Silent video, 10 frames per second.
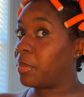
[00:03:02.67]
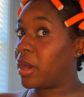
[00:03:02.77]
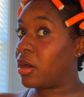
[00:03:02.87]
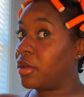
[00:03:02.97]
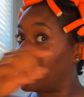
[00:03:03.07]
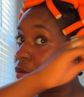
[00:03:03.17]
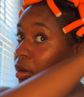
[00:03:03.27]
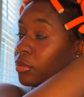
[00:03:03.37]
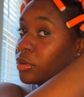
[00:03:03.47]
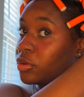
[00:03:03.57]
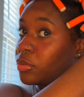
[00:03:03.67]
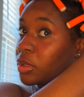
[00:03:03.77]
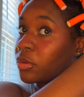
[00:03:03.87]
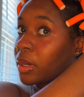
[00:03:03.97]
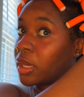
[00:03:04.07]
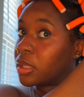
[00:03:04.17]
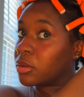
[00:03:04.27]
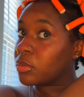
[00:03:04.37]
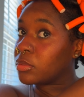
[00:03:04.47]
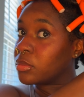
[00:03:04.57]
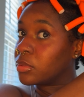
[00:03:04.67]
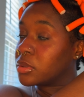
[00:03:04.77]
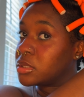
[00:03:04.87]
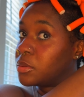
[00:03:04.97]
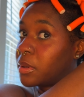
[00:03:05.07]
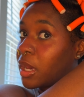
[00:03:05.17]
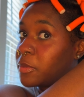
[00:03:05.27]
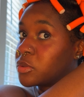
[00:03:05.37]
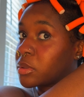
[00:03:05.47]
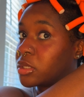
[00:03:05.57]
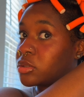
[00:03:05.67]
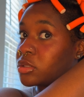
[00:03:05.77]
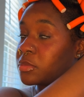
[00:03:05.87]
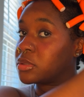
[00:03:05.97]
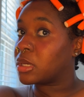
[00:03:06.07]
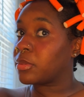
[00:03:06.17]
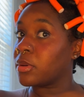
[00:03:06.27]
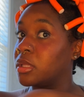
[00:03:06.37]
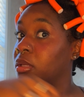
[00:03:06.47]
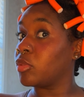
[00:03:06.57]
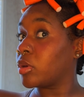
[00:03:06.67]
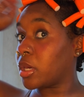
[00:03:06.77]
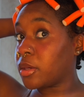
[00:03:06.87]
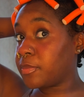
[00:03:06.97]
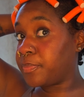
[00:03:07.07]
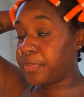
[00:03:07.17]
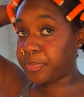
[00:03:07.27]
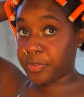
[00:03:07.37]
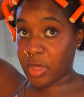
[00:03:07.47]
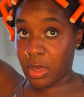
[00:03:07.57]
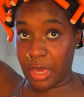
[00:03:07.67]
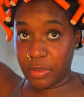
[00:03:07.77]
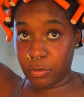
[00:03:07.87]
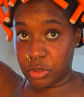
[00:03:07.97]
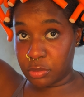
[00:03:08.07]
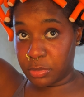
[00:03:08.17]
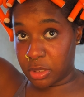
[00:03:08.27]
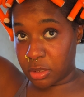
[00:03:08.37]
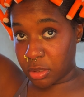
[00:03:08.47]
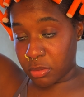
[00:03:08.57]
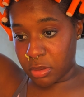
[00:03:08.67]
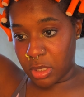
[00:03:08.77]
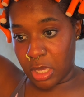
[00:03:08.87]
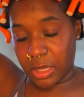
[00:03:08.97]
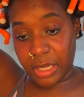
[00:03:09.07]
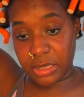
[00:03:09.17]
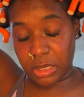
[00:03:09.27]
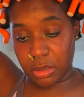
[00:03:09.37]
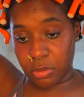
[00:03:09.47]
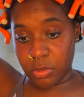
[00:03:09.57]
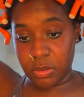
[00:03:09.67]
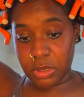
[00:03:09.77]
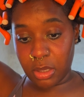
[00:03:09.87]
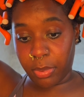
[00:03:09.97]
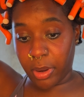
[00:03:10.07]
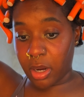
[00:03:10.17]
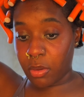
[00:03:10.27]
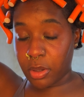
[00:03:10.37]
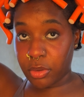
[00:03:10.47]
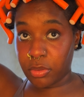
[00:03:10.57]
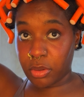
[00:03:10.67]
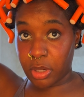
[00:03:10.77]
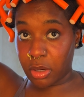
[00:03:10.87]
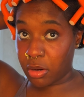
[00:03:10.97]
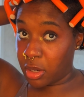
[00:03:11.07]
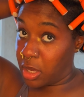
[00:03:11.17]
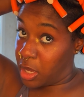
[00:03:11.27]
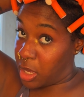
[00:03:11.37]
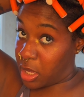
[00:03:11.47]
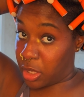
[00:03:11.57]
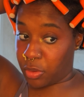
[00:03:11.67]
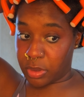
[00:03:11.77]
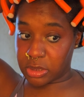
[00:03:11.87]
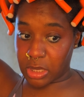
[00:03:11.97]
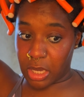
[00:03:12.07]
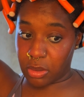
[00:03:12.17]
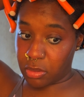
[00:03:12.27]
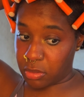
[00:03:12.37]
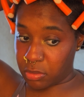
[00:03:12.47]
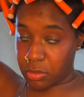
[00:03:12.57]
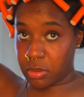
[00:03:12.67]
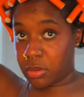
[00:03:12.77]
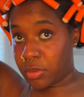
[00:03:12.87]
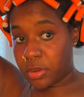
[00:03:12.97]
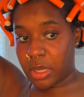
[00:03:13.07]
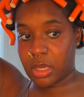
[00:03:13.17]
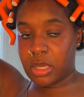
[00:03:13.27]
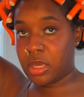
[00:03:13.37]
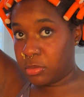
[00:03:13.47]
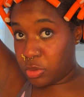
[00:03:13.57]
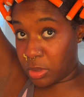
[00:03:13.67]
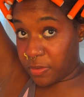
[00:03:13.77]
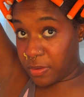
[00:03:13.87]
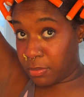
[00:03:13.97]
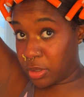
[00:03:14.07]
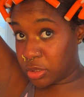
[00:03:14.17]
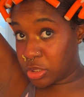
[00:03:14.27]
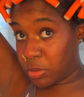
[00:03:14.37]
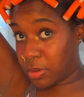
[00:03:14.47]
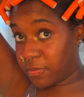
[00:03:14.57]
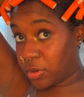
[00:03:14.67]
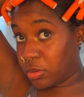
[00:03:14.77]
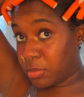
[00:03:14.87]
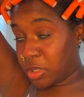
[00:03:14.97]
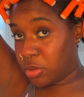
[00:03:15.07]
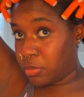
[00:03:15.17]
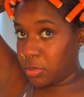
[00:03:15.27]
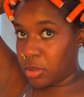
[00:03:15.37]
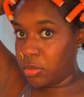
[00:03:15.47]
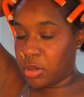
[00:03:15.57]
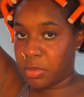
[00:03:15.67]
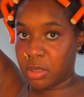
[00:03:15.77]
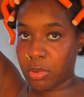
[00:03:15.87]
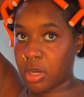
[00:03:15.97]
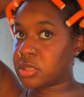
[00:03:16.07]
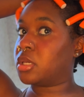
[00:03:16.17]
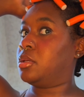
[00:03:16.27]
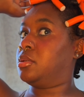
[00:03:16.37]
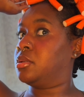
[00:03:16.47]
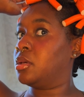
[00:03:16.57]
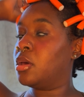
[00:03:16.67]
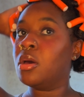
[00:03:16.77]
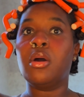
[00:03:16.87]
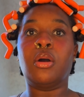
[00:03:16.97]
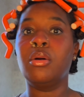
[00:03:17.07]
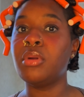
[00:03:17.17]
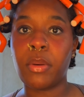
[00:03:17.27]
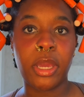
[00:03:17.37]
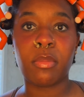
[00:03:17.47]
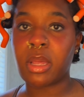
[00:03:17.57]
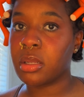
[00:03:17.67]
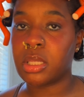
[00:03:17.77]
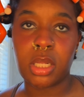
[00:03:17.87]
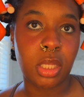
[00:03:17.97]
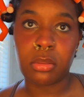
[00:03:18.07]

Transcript: but on their own, they're doing great. We'll see what happens when I start to separate them, okay? I think we should be good, though. Like I said, when you say a prayer while you're doing your hair and doing a style, the Lord can't do nothing but show up for you. I mean, you included him in the process. Who know hair better than him?